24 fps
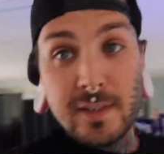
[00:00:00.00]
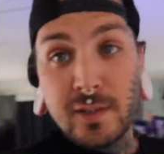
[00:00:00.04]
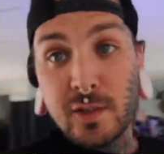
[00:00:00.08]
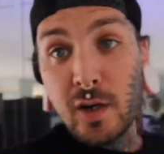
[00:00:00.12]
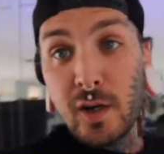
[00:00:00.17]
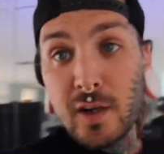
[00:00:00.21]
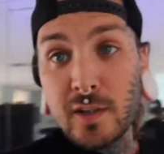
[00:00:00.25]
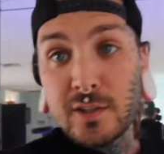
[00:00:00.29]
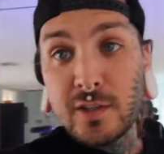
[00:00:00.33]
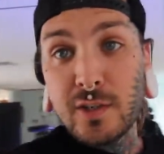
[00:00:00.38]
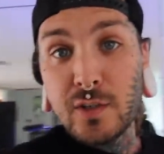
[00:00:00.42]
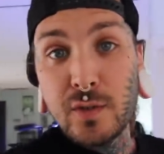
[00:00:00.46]
I
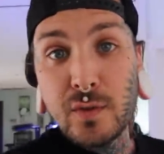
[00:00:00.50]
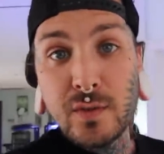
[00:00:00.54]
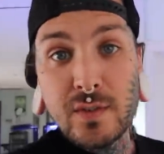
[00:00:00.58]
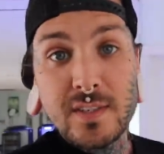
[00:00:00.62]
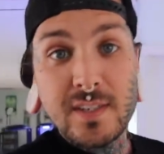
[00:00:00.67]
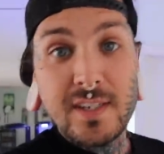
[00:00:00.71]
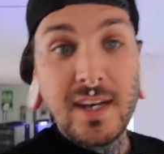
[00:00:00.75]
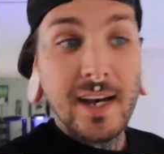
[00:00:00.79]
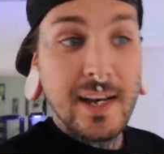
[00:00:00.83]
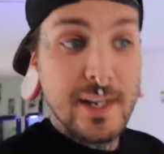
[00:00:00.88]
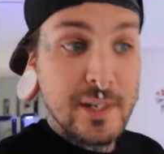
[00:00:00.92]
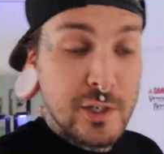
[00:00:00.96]
talked to
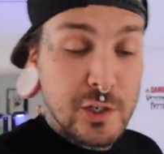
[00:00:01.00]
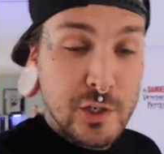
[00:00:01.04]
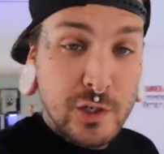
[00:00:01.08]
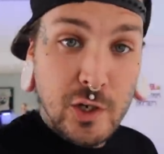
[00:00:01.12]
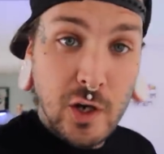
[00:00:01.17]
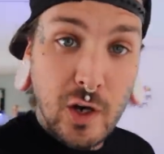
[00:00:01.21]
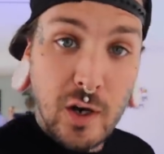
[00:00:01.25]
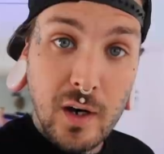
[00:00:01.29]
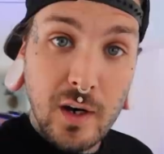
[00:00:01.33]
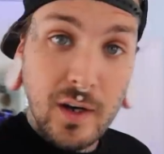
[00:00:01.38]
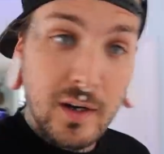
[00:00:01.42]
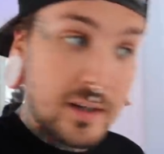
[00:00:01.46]
this guy,
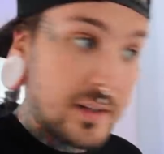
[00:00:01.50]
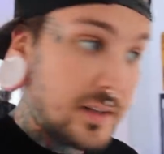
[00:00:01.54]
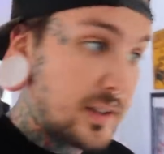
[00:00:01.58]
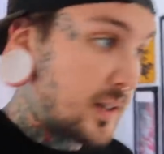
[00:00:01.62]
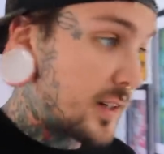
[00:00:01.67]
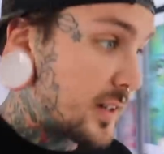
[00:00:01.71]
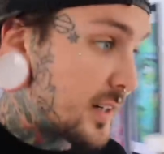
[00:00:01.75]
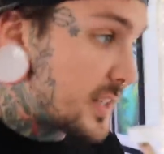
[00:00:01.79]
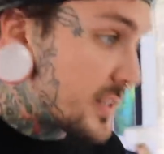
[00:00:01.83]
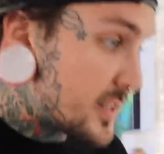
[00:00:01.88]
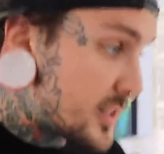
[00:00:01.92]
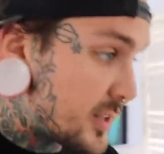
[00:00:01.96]
Sean,
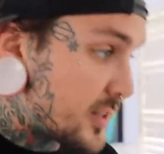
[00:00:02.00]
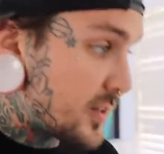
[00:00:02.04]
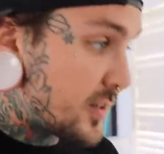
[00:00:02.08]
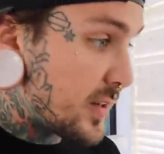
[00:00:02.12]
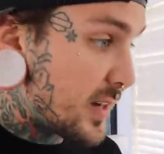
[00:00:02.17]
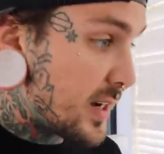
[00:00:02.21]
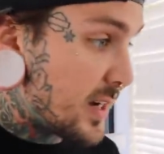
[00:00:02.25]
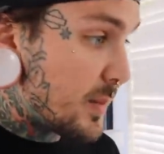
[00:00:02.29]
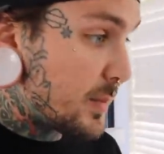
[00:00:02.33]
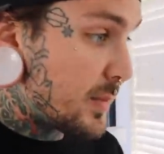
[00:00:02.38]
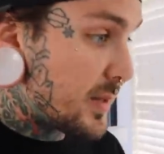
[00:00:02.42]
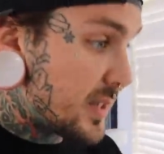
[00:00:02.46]
on
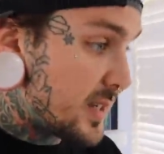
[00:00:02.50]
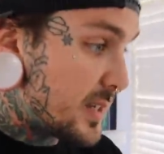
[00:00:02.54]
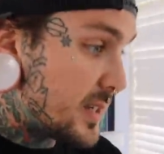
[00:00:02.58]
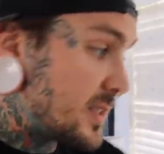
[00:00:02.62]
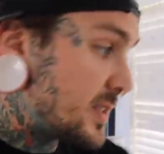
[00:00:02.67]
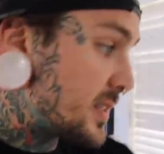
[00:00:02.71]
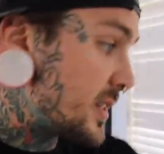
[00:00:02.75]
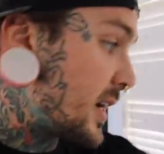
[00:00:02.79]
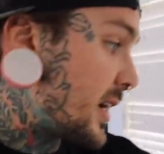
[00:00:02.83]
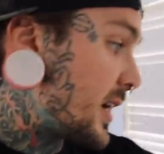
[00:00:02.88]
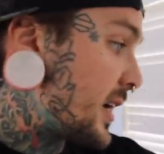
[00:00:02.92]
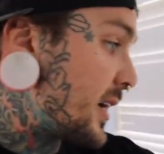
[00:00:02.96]
Instagram.
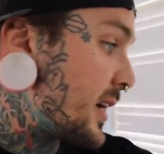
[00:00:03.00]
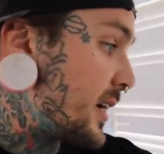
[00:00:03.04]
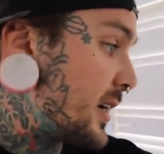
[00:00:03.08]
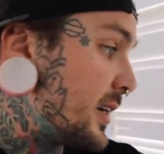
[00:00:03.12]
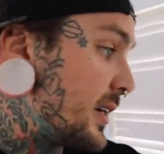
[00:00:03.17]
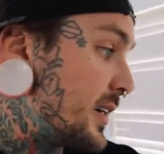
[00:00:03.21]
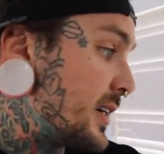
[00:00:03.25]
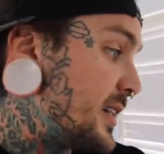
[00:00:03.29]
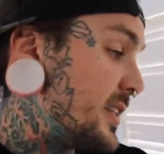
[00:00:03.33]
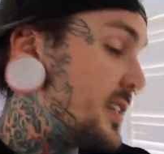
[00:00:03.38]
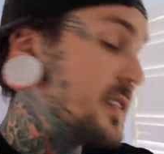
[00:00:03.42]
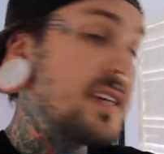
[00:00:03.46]

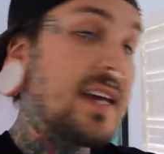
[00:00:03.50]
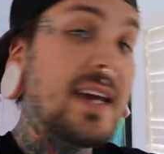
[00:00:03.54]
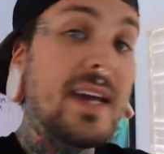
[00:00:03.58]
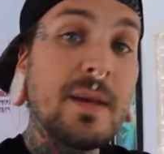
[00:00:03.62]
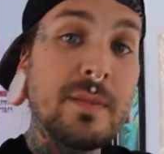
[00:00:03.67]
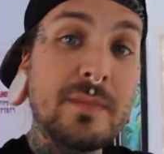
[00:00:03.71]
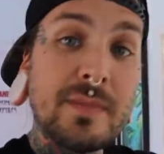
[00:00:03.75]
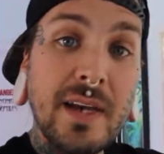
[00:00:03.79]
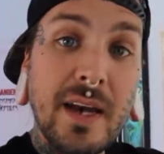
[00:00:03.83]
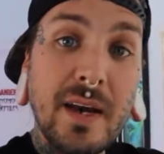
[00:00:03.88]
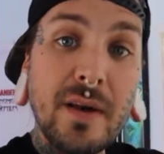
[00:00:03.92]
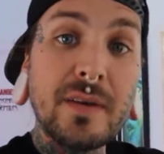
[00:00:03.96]
He
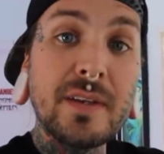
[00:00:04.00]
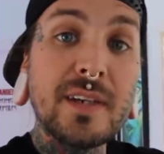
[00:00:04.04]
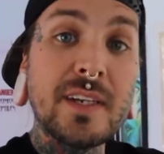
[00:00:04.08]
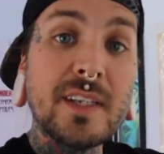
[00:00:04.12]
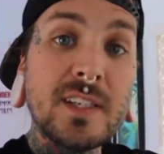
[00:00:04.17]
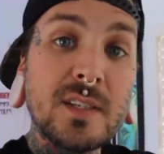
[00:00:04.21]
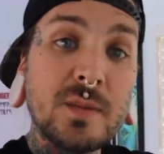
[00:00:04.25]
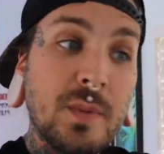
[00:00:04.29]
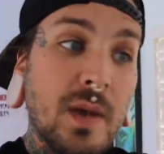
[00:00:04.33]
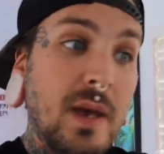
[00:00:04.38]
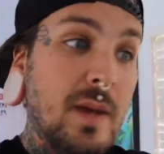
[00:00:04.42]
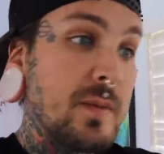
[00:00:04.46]
tamed down
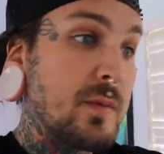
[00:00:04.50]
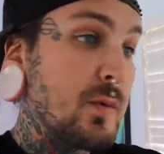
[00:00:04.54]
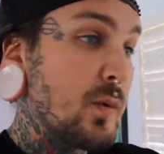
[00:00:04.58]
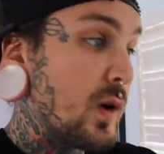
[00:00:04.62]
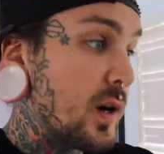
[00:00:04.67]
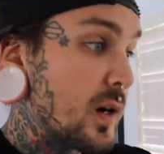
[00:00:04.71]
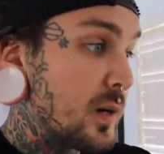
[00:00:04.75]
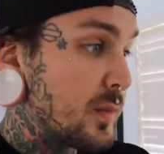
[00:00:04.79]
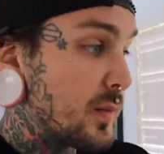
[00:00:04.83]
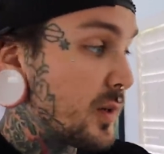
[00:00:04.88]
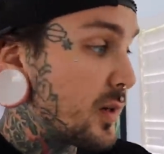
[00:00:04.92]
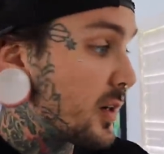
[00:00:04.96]
his baby
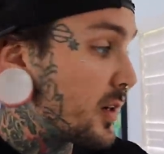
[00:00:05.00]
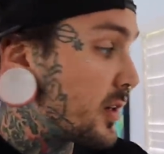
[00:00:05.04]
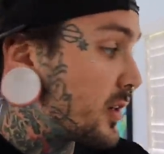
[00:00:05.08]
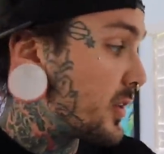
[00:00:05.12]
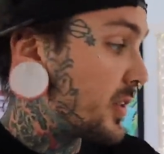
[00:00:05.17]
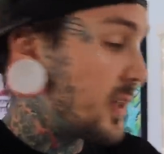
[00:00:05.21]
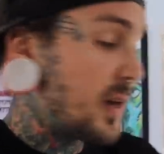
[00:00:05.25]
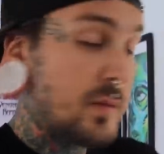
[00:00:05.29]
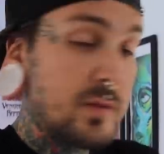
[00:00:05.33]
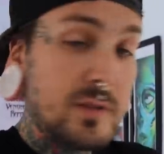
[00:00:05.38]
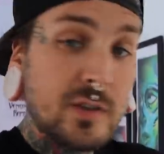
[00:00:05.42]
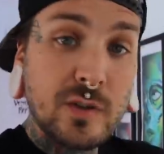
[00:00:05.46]
water
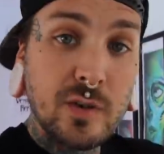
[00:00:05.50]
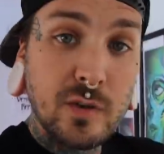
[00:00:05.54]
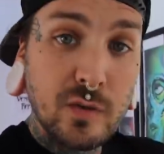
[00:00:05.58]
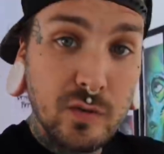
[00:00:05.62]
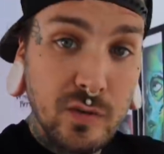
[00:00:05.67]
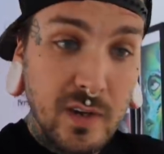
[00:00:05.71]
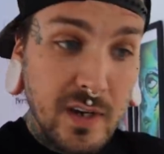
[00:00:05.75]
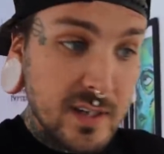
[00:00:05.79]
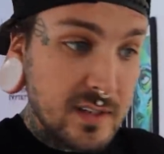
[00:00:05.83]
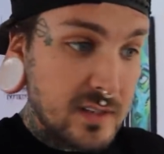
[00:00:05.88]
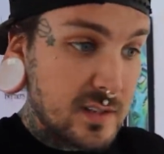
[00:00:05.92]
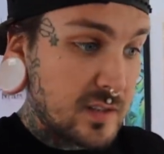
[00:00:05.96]
monitor. That was
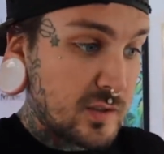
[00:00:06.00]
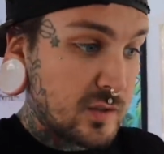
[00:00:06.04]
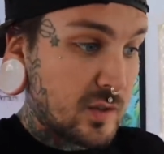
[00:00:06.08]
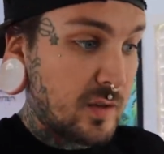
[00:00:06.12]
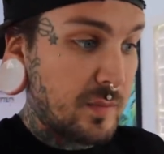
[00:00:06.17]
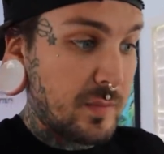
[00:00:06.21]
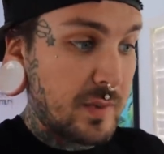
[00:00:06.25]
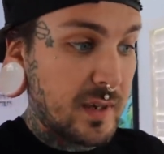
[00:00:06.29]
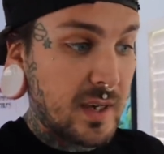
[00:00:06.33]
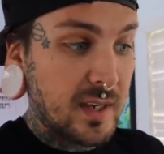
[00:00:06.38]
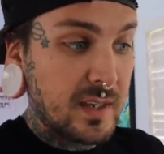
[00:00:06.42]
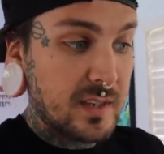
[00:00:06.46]
crazy, so
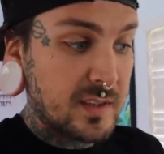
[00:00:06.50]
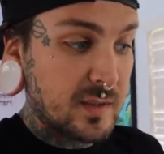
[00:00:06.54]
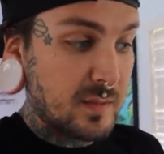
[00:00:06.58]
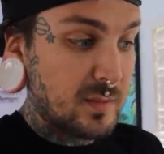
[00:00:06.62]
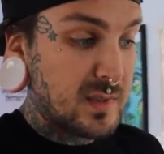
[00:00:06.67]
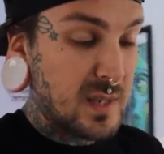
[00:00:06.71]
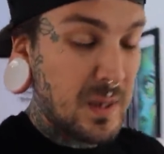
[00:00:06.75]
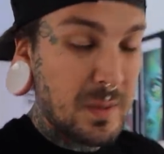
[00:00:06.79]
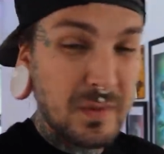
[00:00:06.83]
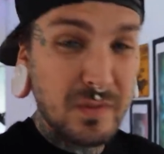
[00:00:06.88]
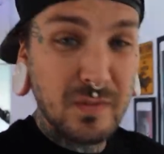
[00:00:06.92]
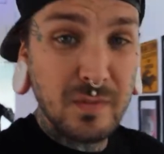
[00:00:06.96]
I've been getting some
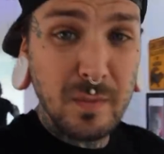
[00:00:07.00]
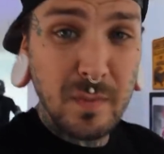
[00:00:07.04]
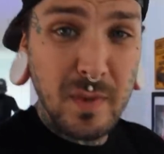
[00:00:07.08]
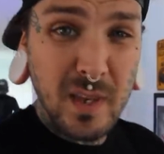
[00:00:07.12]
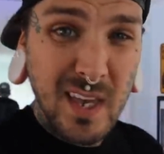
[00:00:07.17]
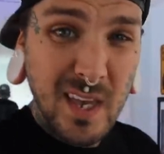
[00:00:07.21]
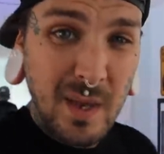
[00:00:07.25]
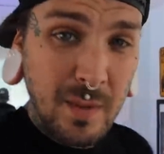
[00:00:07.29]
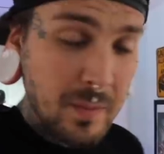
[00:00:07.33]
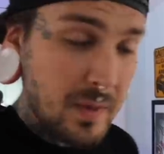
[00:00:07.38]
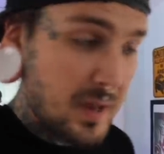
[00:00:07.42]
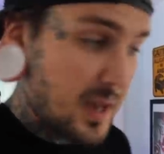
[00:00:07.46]
tips from
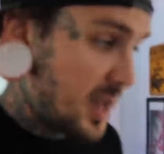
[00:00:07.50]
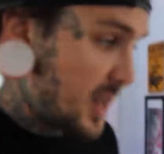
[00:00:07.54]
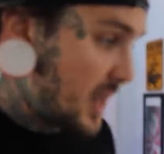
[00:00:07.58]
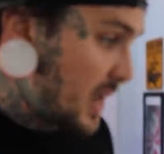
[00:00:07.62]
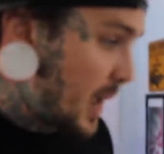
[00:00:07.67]
him.